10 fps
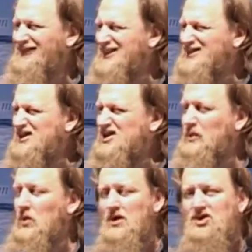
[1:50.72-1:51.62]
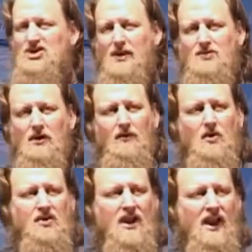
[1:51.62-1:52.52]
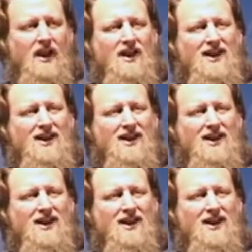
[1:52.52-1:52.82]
That's the smallest chapter of the Quran.